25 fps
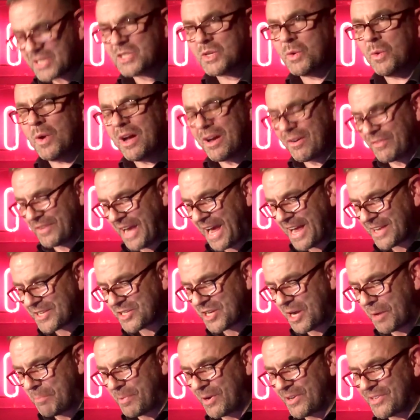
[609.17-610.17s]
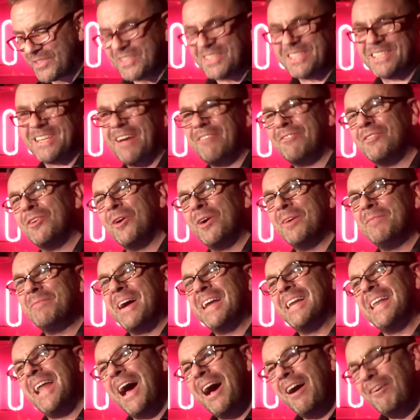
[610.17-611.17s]
A squirt of ketchup on your saveloy,
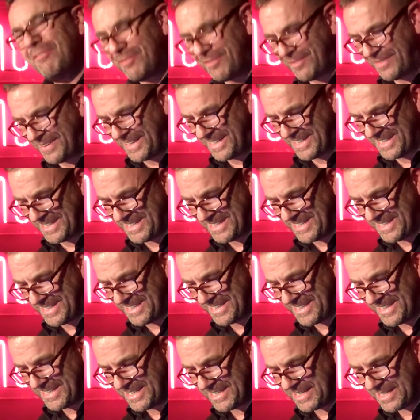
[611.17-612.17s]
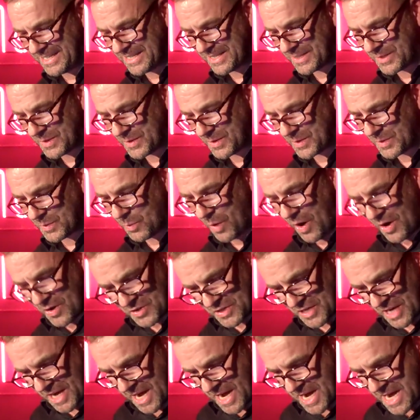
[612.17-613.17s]
my love?
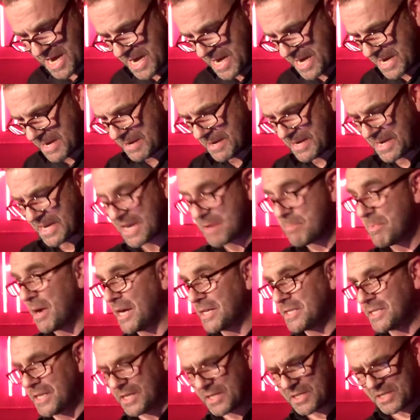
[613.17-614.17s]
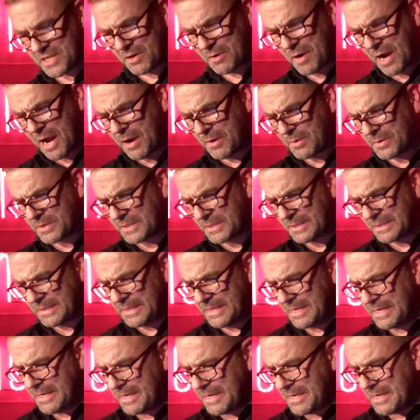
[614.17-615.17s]
One day, he might ask her out.
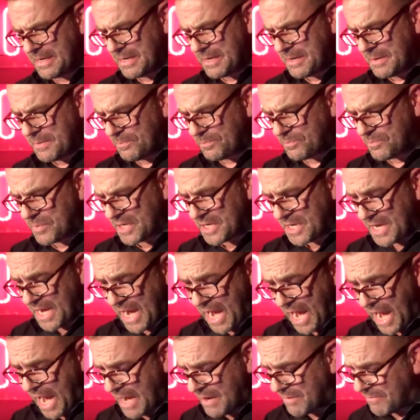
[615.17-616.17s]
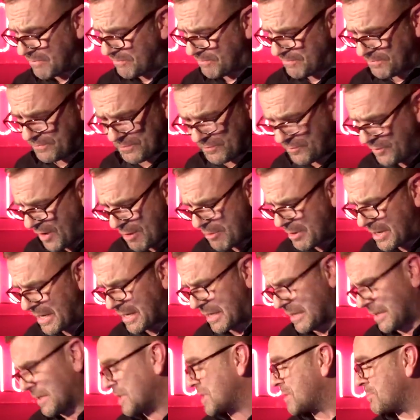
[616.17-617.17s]
But he had very
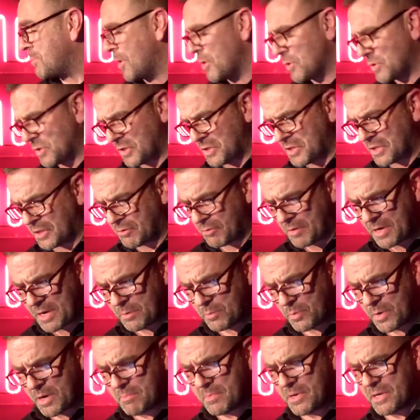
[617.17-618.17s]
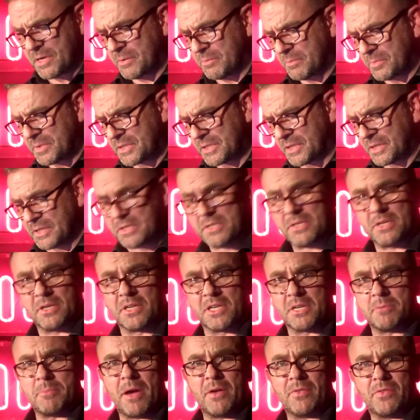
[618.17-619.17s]
little exposure to Greek women and was
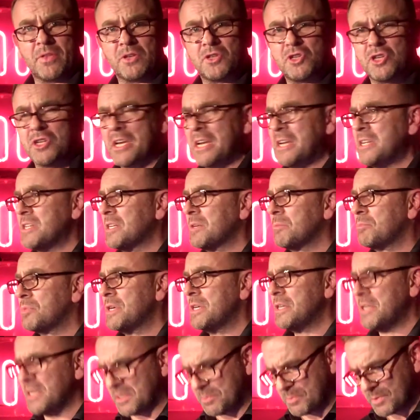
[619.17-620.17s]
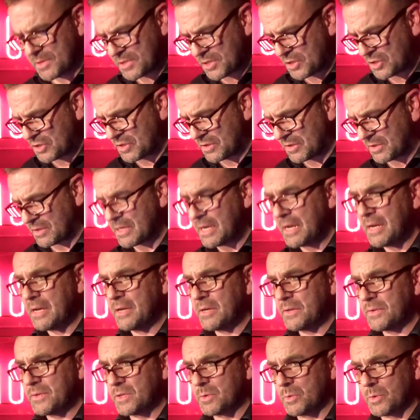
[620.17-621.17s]
concerned about their genetic predisposition
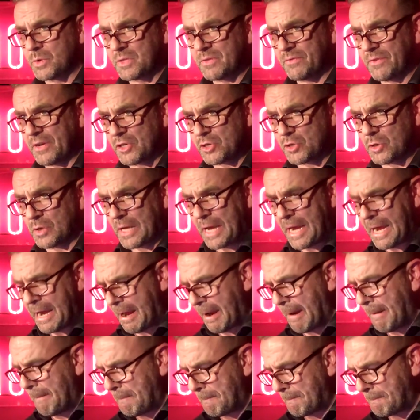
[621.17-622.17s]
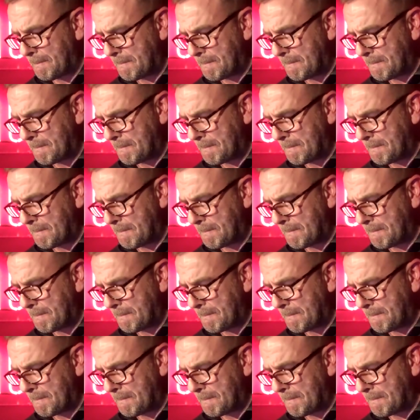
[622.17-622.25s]
towards facial hair.